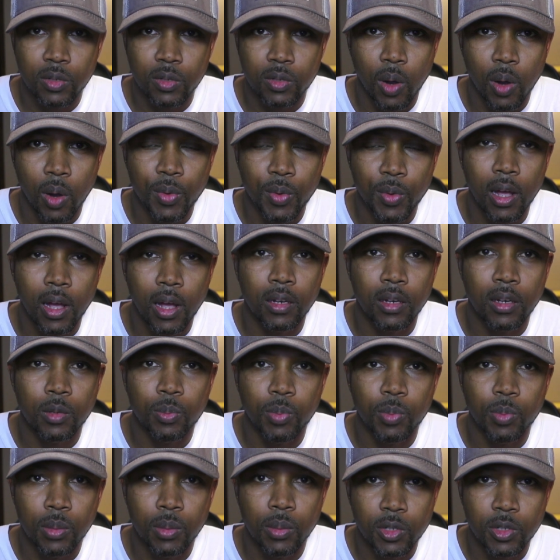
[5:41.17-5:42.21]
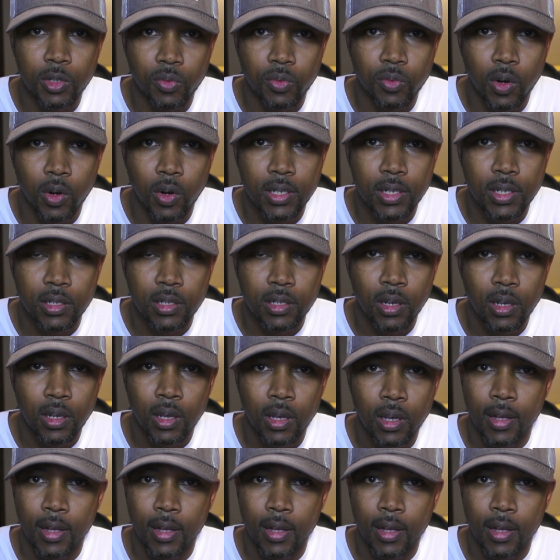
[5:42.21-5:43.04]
That's why we call it the People's Voice,